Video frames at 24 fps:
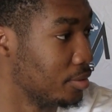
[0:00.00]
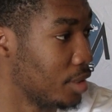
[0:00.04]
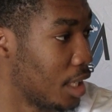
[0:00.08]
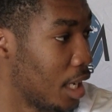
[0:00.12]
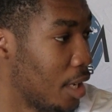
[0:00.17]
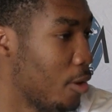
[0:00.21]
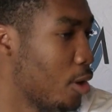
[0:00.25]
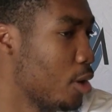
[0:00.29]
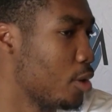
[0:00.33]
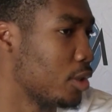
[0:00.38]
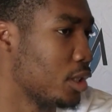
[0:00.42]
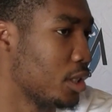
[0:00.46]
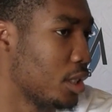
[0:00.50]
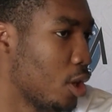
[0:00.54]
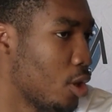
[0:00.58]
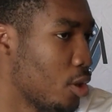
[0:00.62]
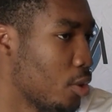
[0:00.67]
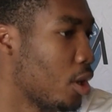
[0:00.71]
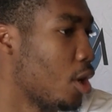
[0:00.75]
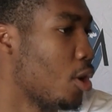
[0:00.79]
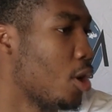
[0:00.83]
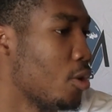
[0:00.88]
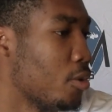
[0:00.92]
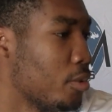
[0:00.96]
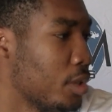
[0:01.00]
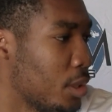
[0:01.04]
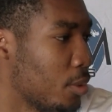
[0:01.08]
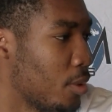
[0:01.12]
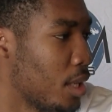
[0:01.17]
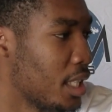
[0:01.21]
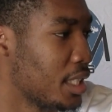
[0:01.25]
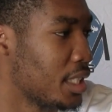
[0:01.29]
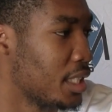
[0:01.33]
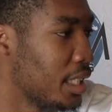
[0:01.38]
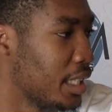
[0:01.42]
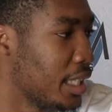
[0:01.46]
I always
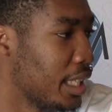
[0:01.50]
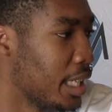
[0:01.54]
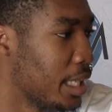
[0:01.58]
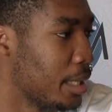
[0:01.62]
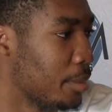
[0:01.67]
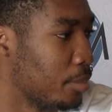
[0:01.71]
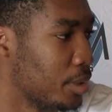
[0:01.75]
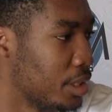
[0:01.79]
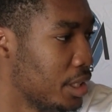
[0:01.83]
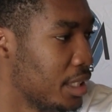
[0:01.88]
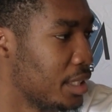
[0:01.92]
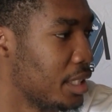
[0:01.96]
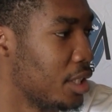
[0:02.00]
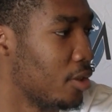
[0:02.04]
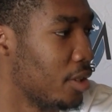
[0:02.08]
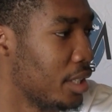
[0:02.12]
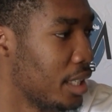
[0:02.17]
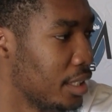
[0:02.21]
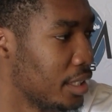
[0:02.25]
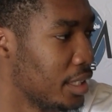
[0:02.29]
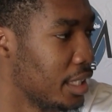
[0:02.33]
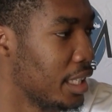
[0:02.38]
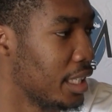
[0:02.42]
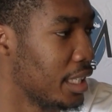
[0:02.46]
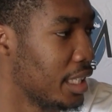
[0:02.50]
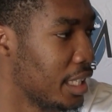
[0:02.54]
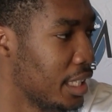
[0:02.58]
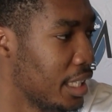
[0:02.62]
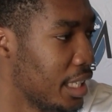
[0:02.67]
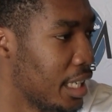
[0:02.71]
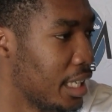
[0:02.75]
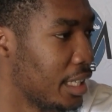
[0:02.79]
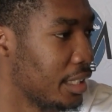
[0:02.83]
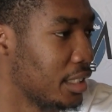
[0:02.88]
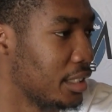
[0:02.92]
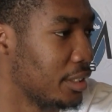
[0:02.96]
watched the game, but just going out there and getting
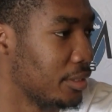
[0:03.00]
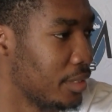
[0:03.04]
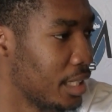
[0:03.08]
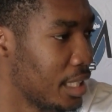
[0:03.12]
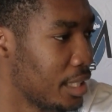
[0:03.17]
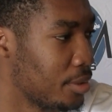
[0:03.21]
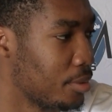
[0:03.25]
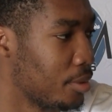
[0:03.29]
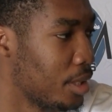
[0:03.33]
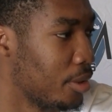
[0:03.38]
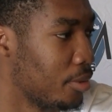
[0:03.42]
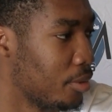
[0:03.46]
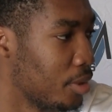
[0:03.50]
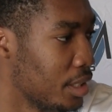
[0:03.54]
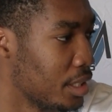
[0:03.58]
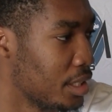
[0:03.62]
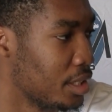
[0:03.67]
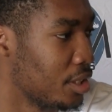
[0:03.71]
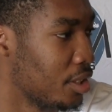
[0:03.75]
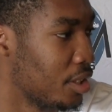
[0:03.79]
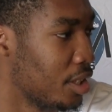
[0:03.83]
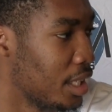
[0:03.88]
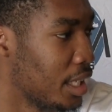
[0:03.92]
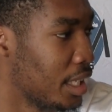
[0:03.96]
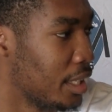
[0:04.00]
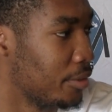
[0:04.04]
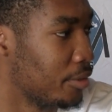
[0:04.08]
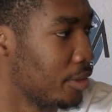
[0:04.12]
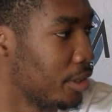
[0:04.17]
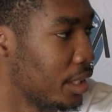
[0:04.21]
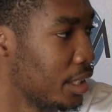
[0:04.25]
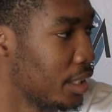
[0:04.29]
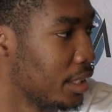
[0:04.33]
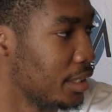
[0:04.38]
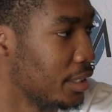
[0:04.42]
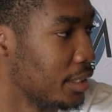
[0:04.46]
active, that's when I really started 8th
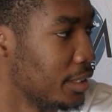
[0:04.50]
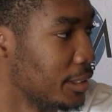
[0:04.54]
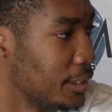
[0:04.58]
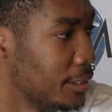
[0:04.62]
grade.